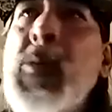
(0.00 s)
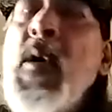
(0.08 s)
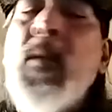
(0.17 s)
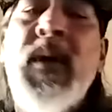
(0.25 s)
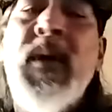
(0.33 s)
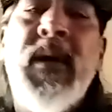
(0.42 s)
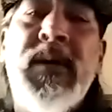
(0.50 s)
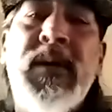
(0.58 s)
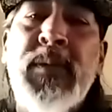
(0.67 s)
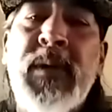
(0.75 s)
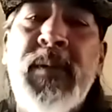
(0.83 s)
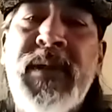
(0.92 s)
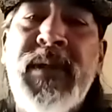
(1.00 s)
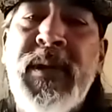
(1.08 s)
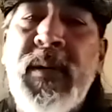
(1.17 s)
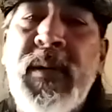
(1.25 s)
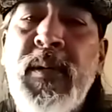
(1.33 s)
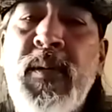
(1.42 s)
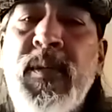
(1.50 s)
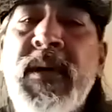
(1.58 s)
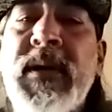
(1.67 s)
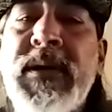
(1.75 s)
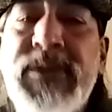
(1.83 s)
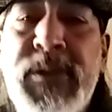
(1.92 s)
we're here to work with you, work
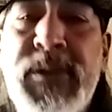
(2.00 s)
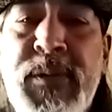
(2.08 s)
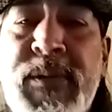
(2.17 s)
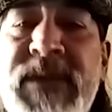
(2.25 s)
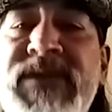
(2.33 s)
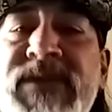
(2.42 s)
on you, get